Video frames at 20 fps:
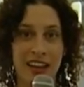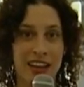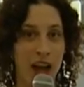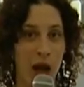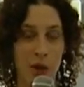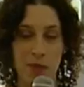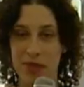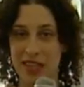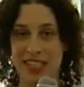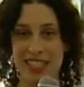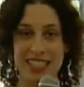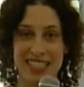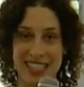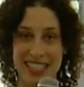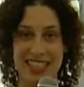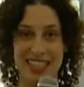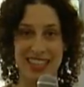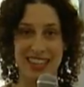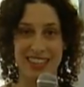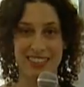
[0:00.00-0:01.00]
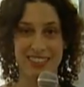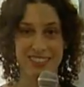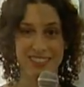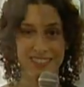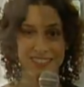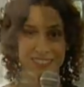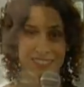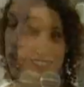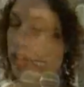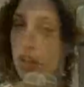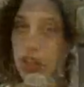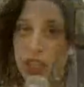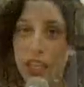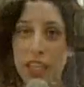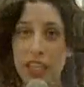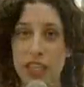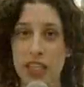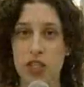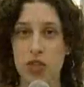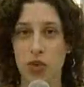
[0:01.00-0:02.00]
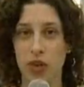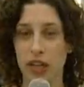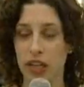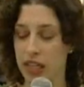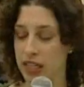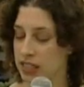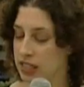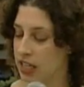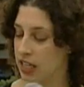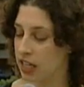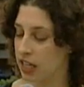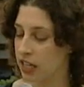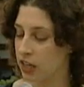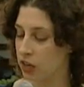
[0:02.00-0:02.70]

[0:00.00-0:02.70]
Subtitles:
coming season. When you're cooking these greens,